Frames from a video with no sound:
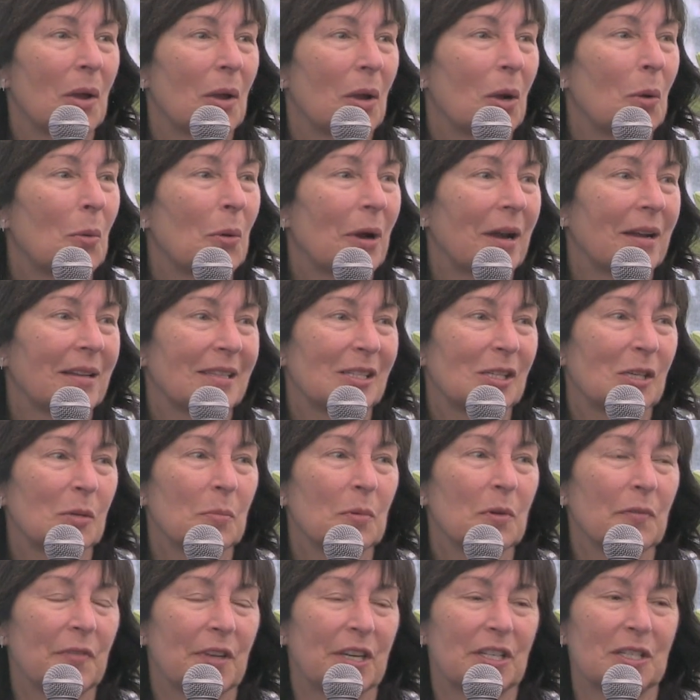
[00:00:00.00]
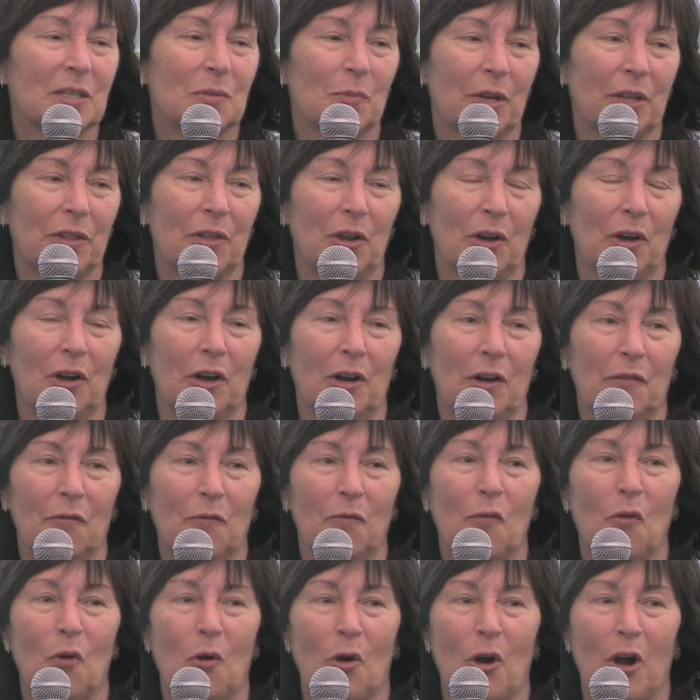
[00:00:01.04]
who were in supervision with her
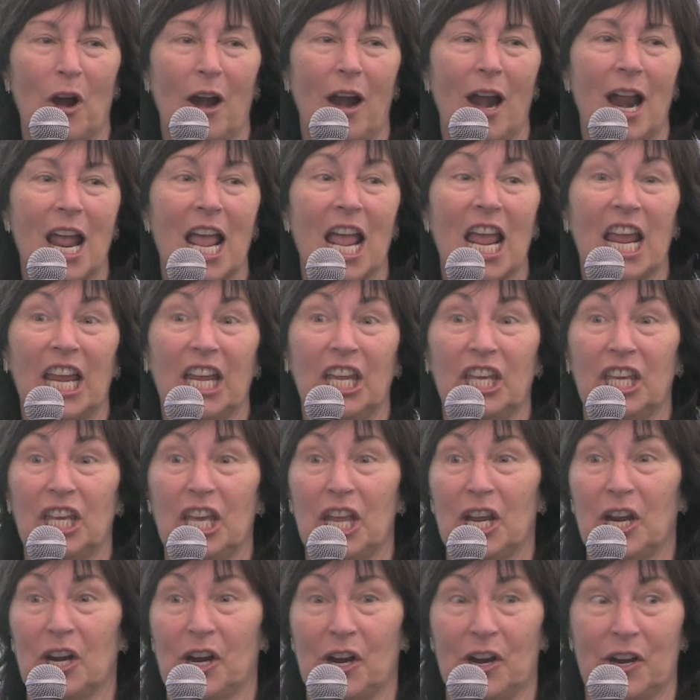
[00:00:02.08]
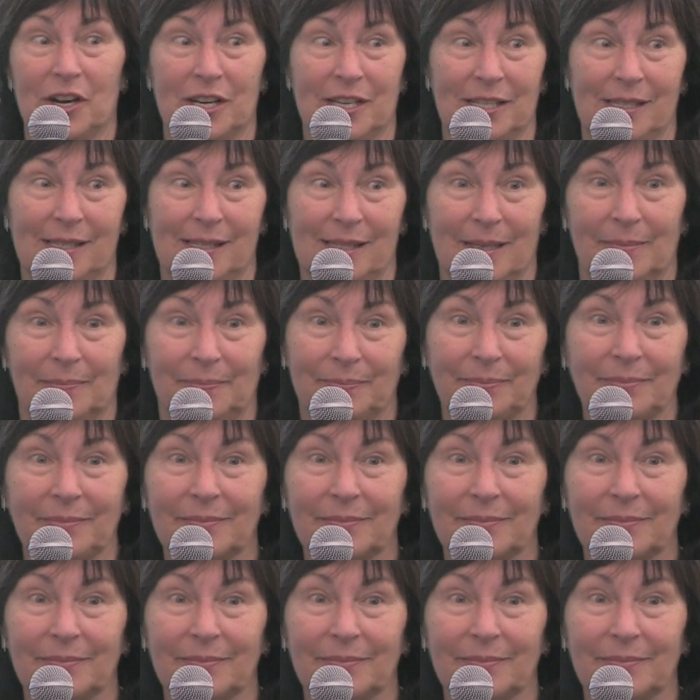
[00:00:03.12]
for years.